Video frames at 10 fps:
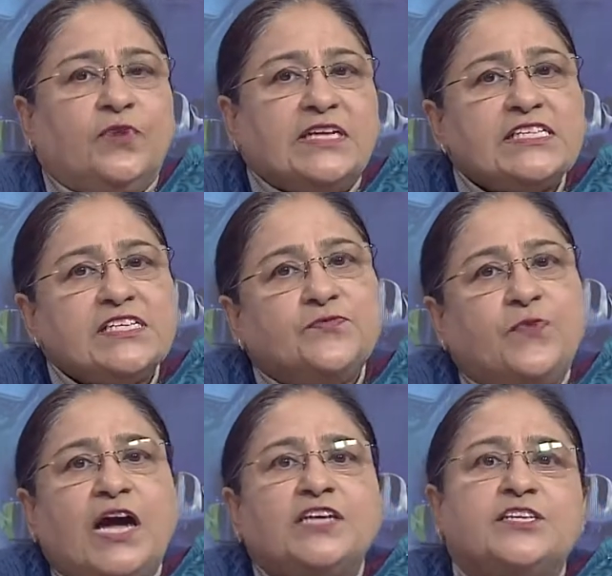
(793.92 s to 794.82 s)
Once the
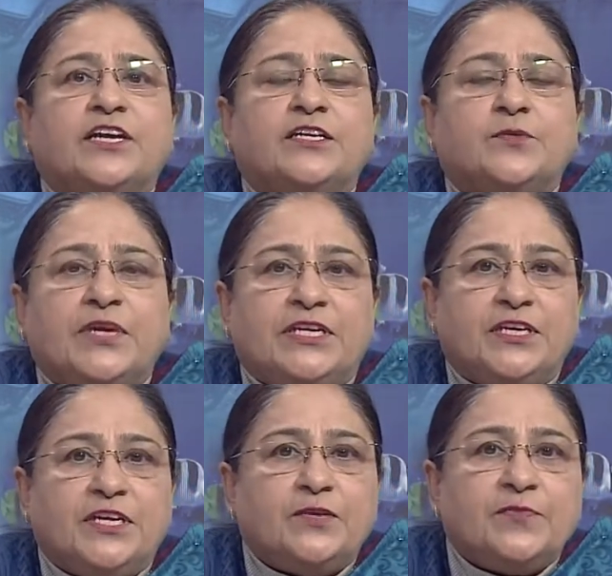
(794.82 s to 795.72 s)
phage and the
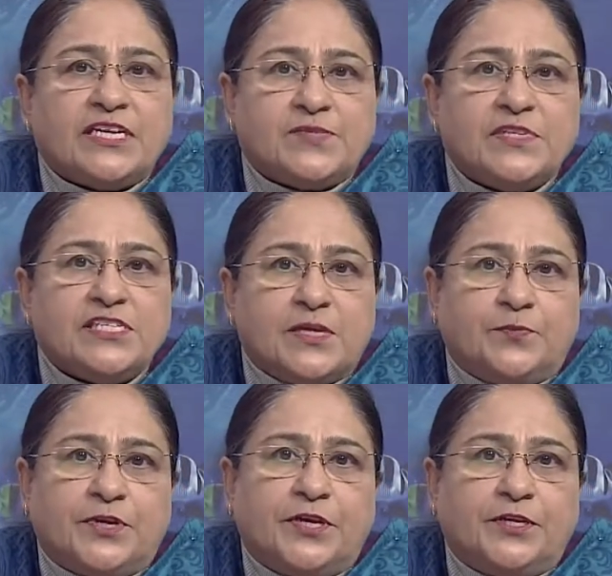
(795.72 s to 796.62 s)
bacterium has been
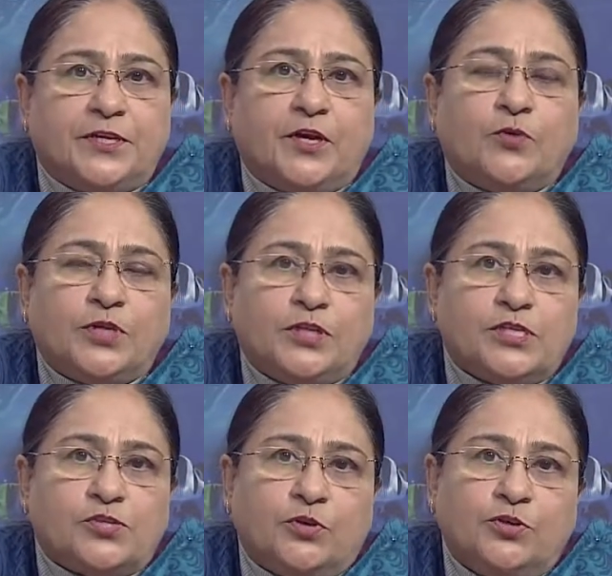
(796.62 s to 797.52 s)
separated out in
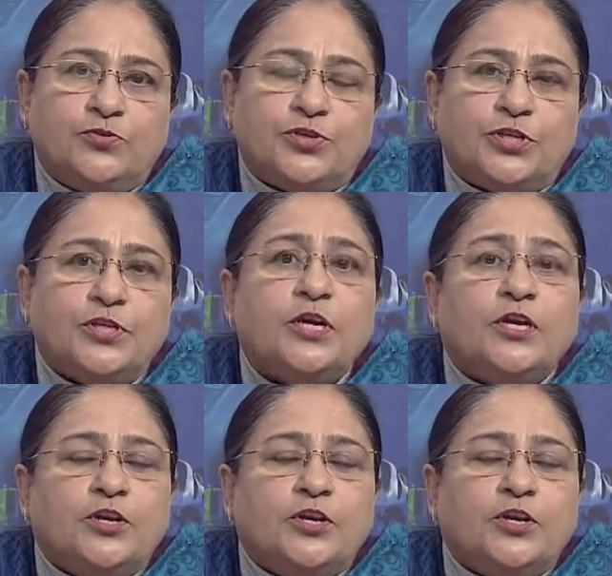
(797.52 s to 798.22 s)
the solution,